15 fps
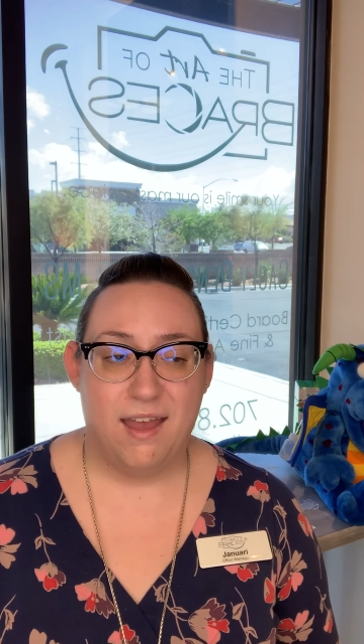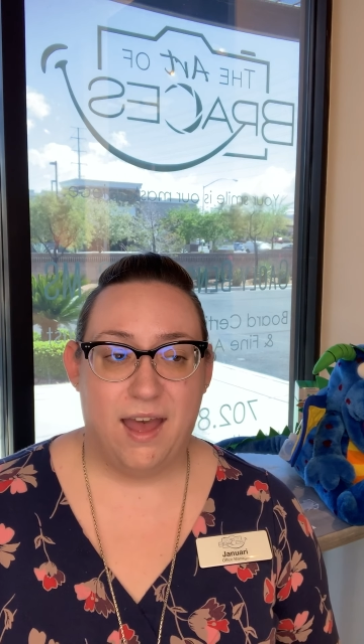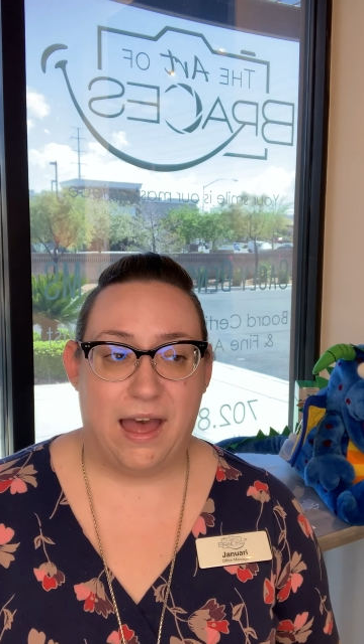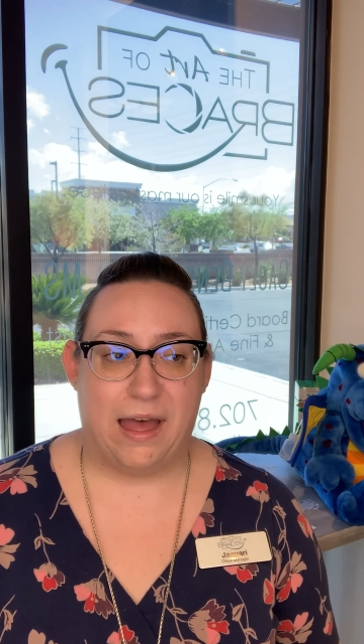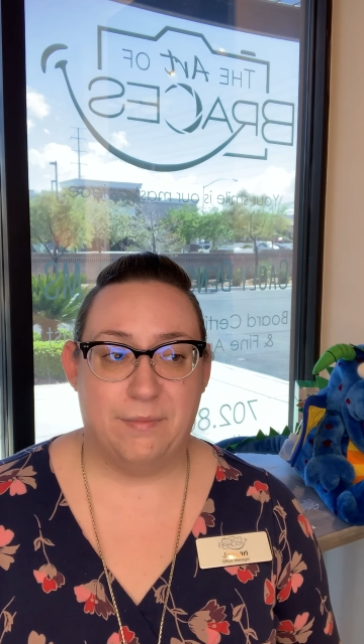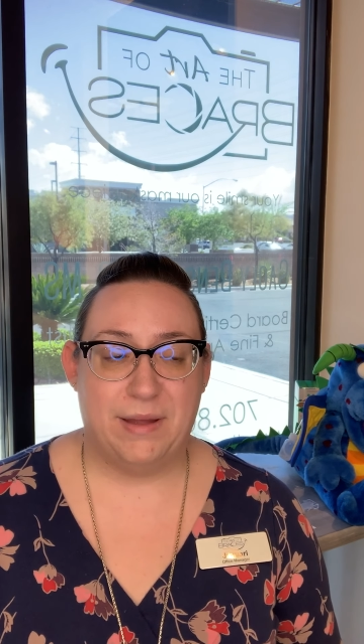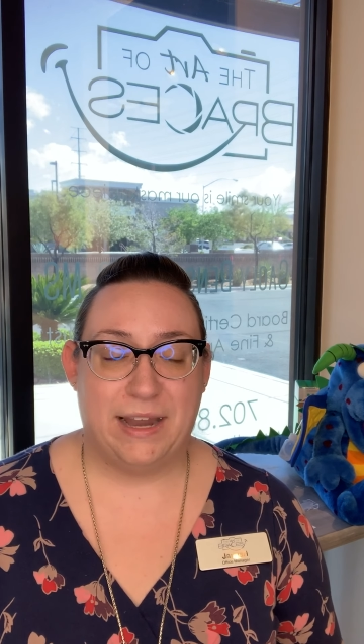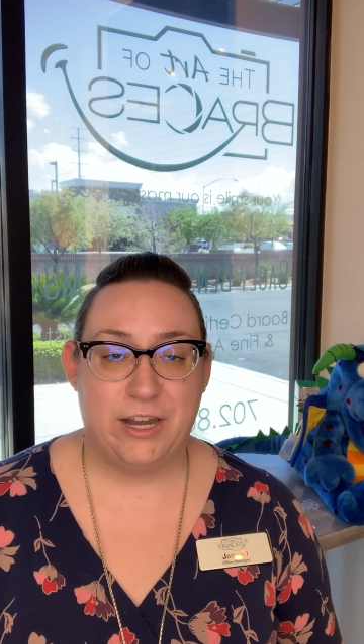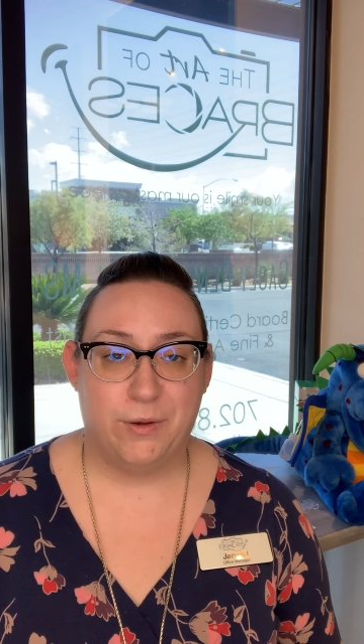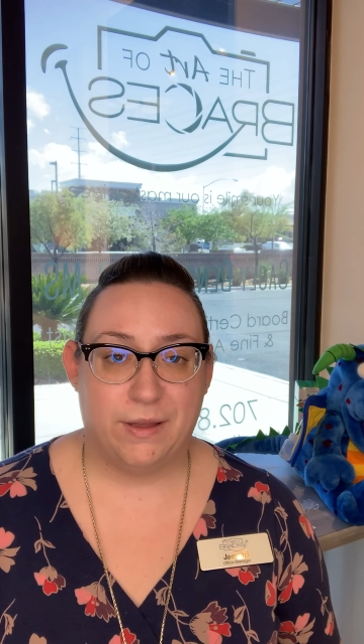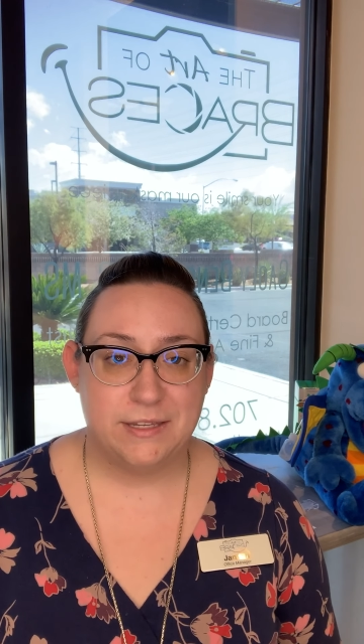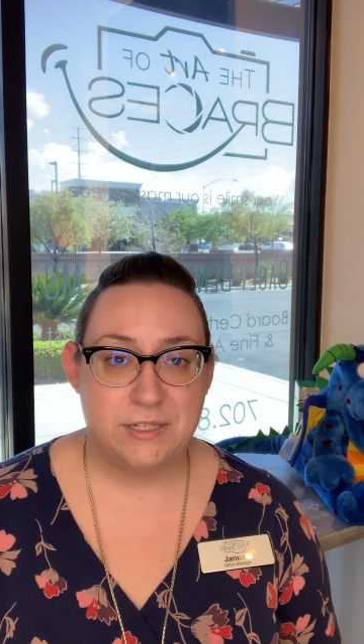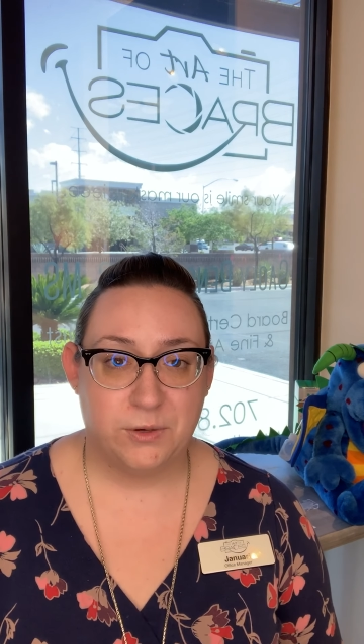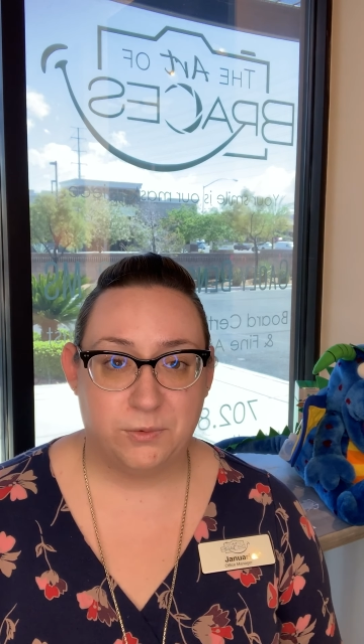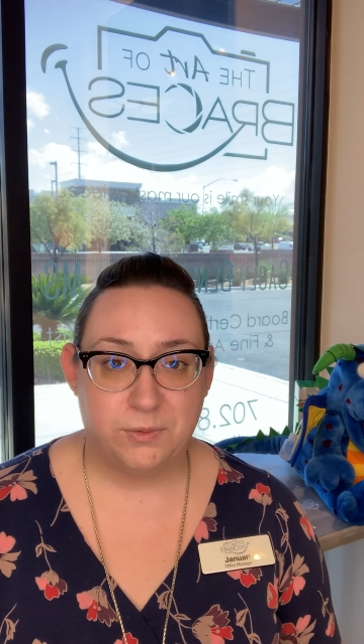And you
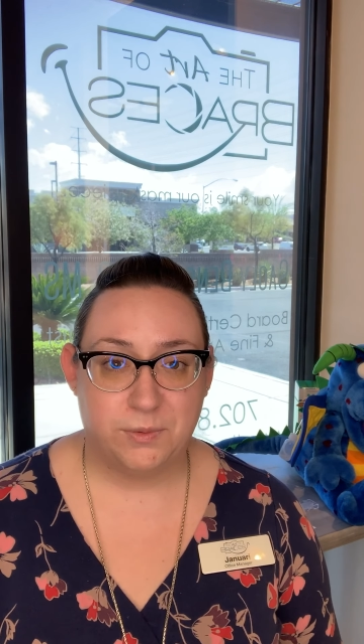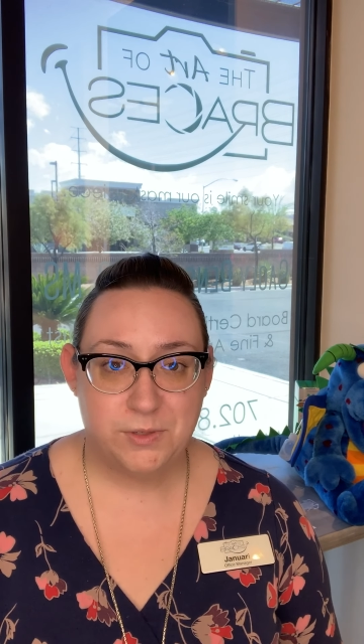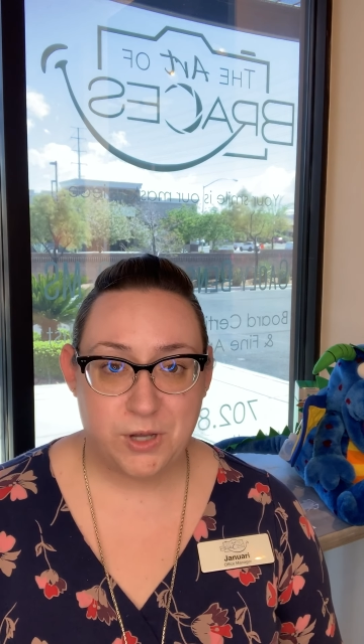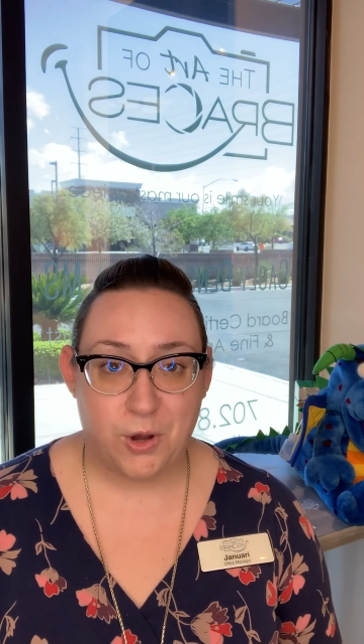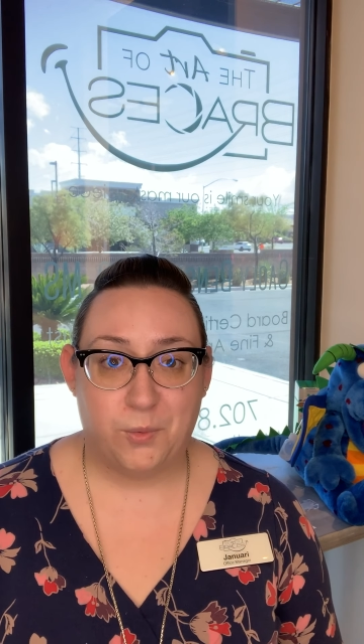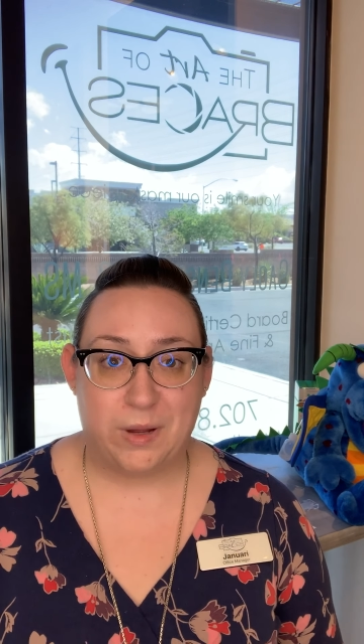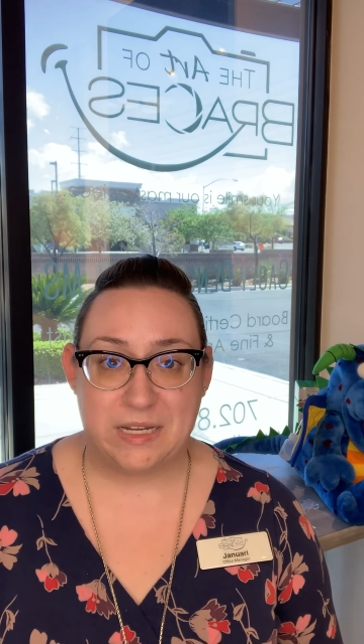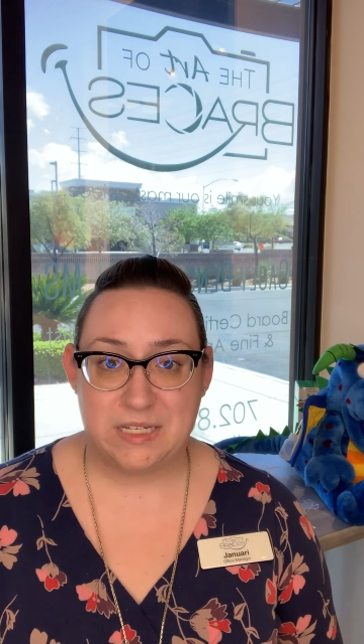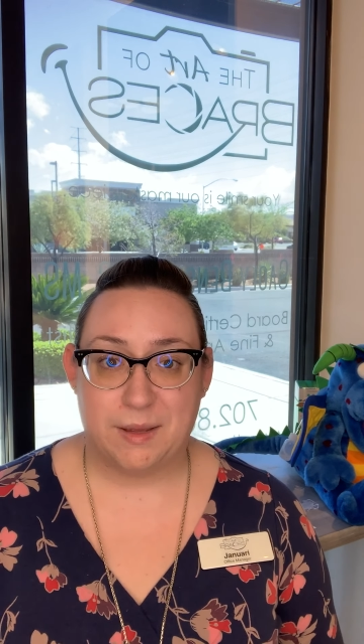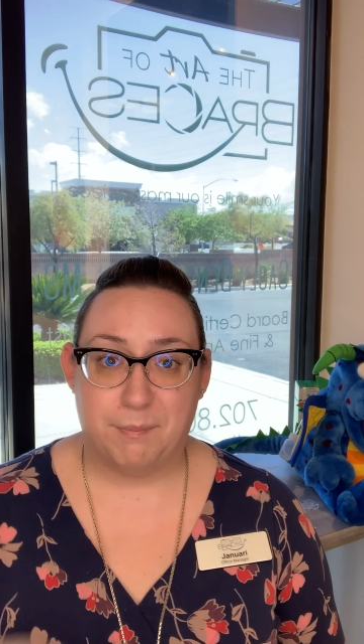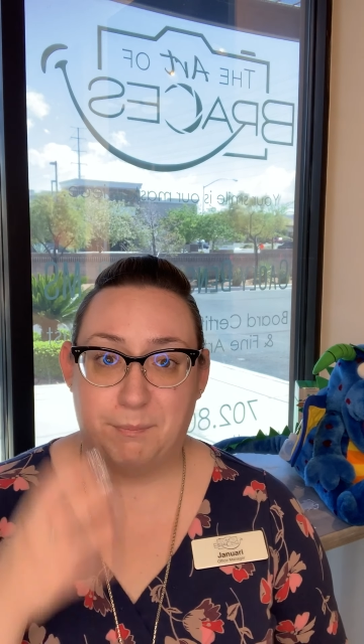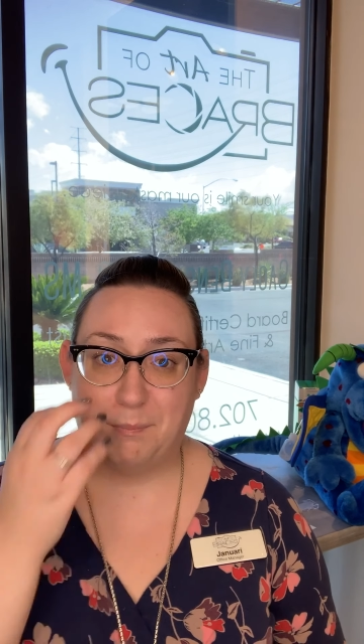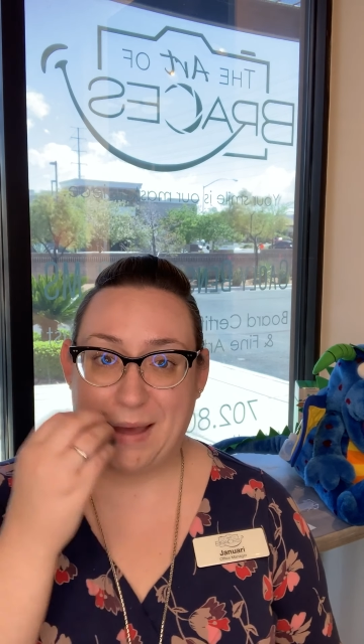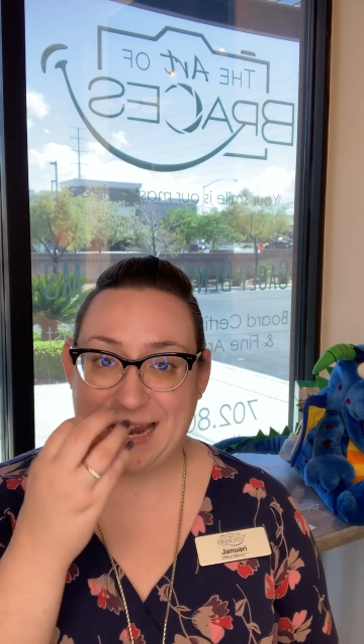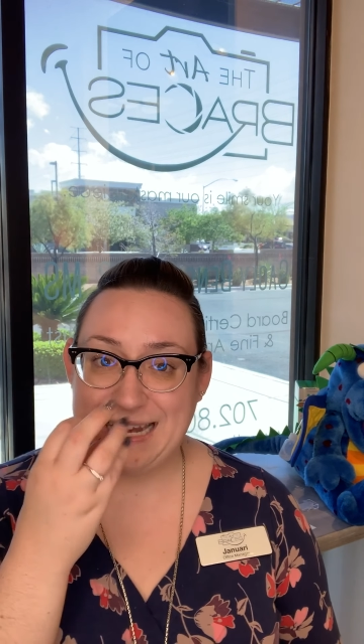also don't want to
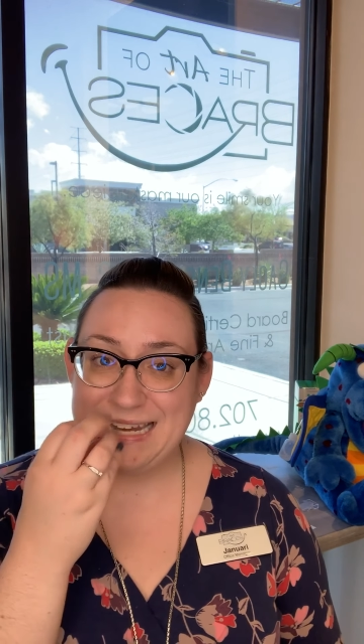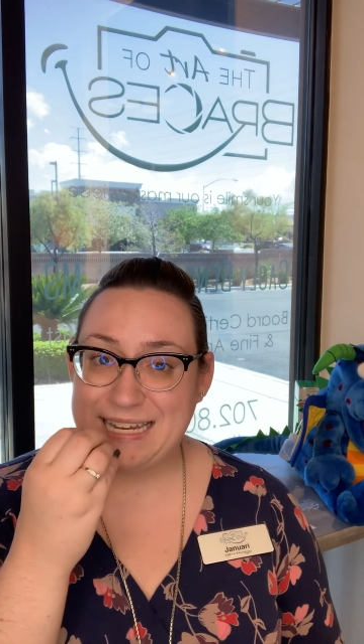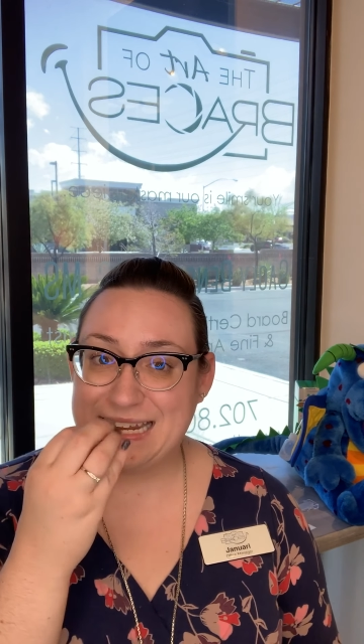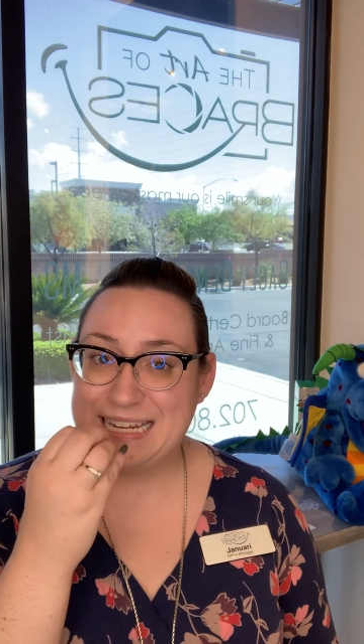bite